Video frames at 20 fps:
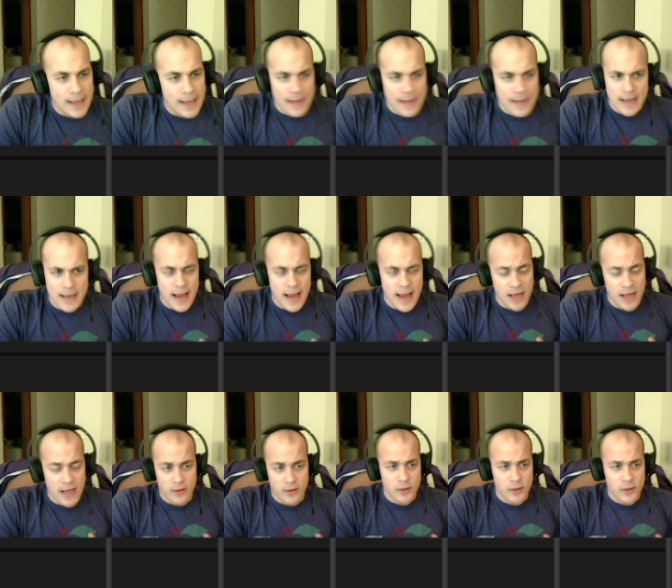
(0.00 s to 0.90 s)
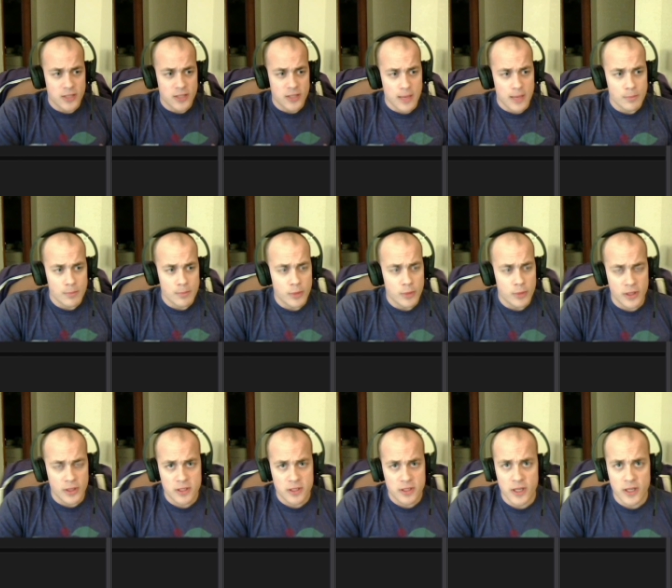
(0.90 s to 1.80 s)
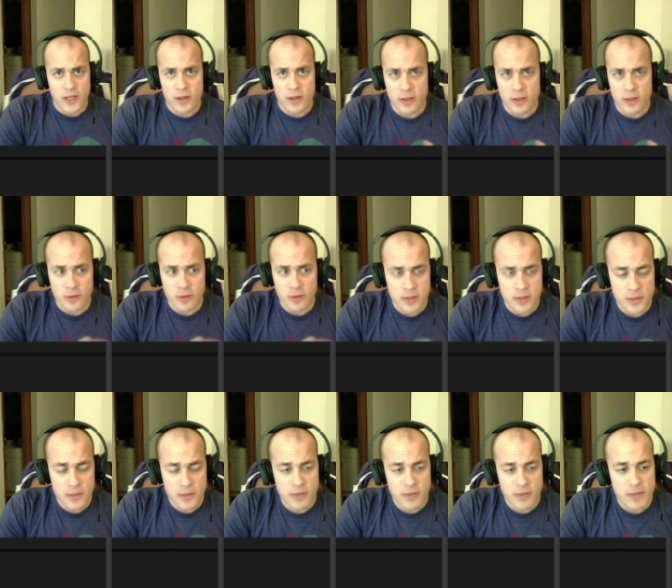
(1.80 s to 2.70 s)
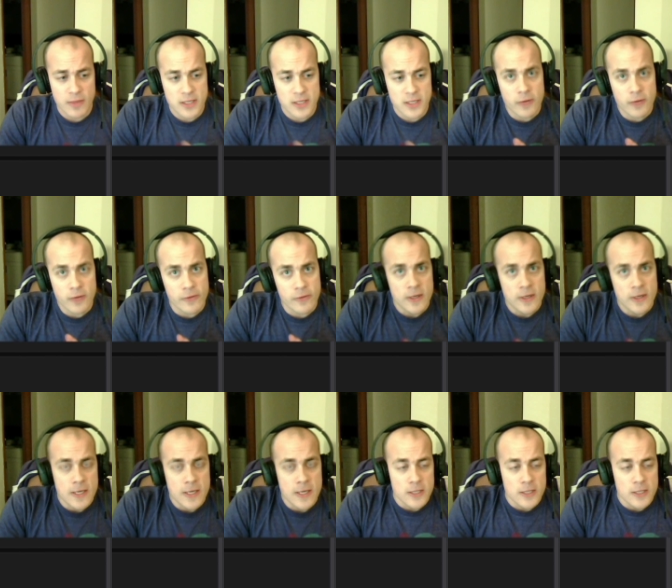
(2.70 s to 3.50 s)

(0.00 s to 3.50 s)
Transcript: uh, I had a good time putting this together and learned some stuff myself.